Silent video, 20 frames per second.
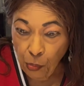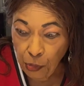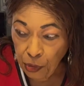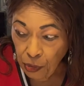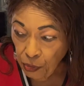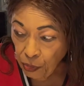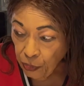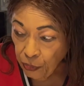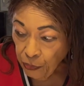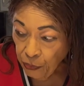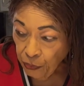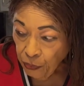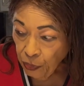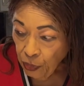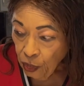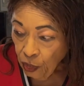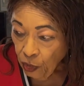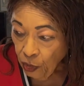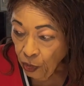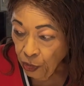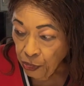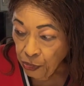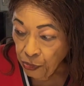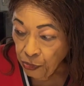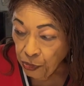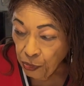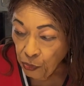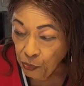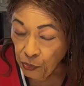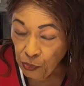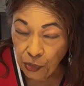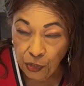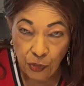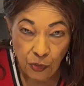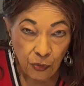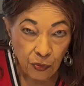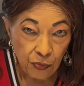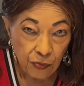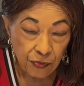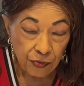milk, or you can
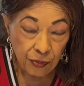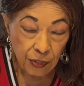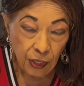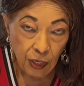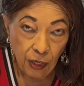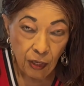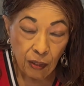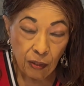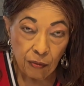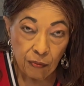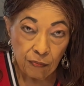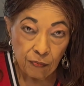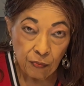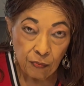use 2%